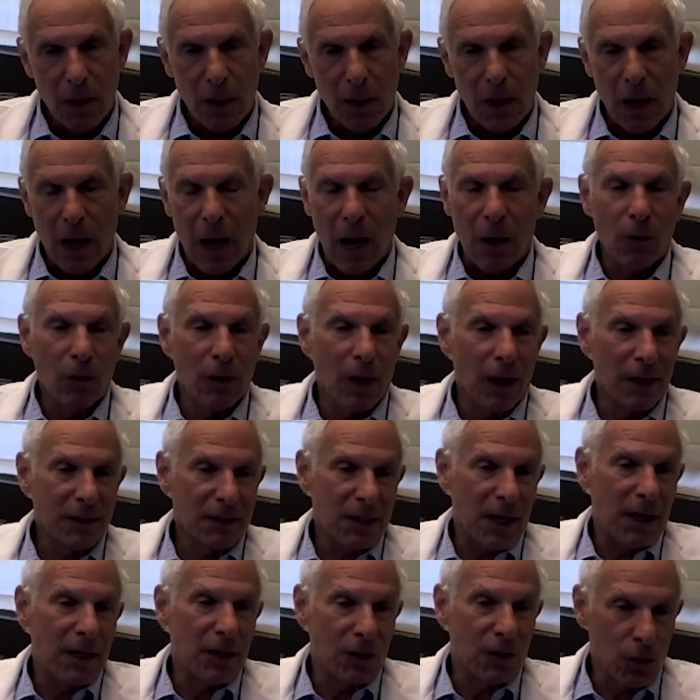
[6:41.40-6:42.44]
Uh, I would like
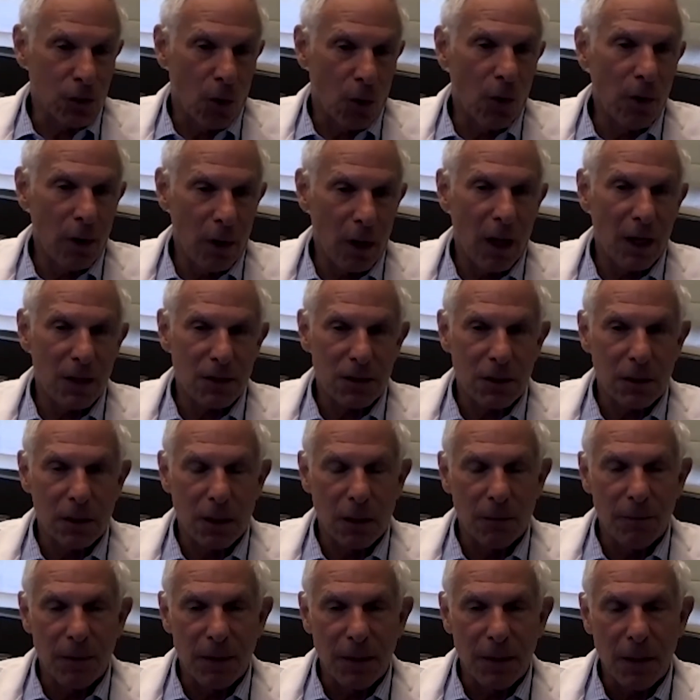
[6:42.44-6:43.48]
to editorialize a
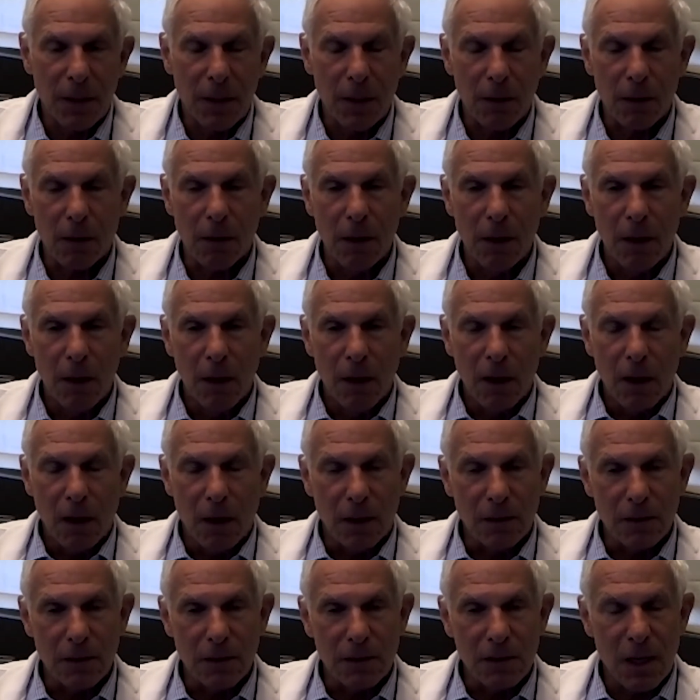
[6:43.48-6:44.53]
little bit here
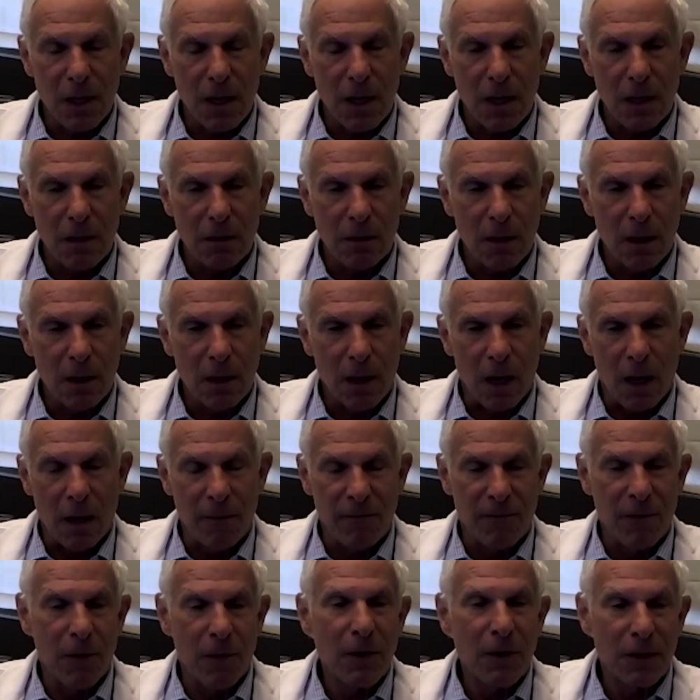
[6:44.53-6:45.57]
and say that
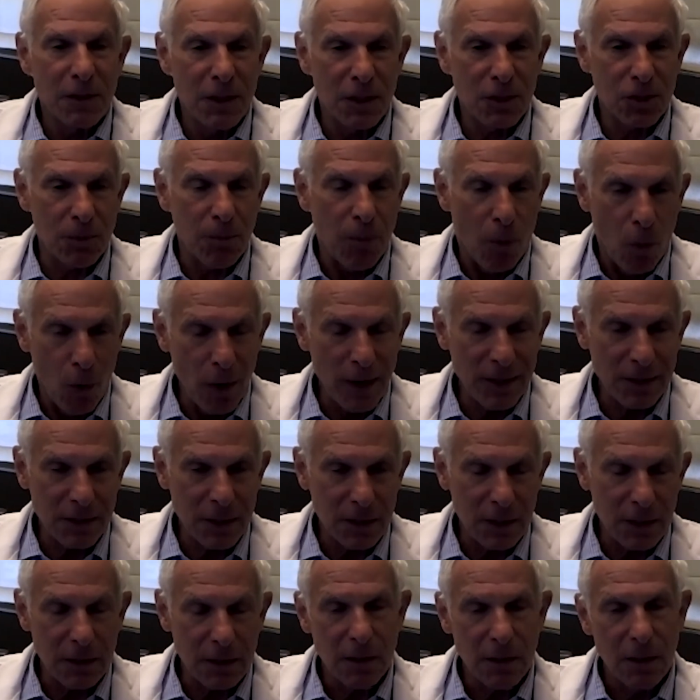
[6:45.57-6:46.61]
I'm very
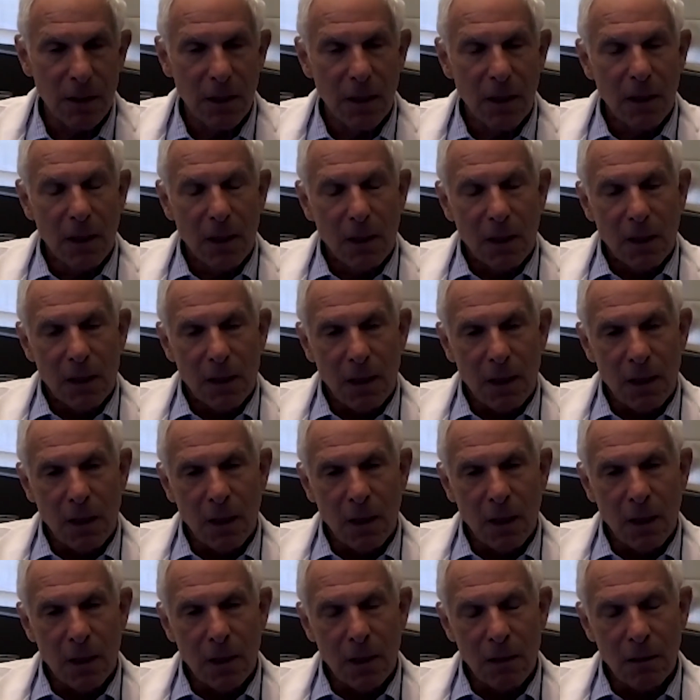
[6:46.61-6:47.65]
disappointed
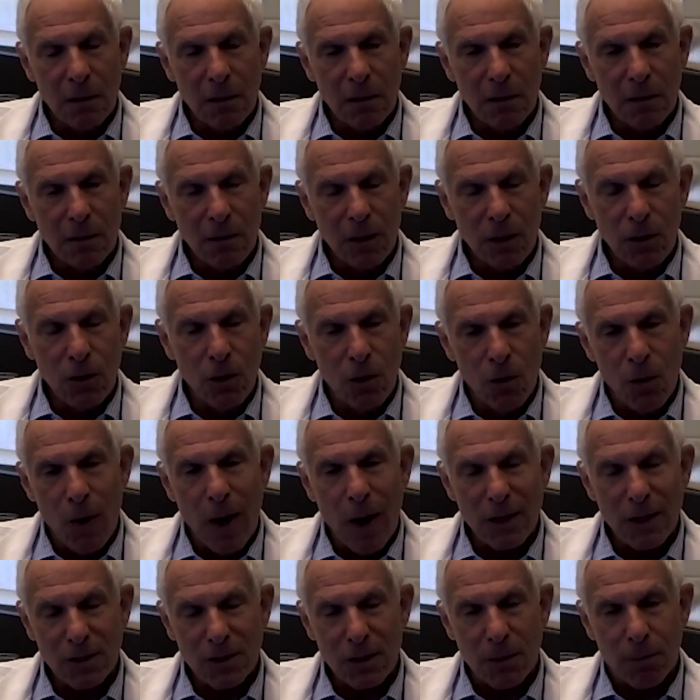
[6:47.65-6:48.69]
in the U.S.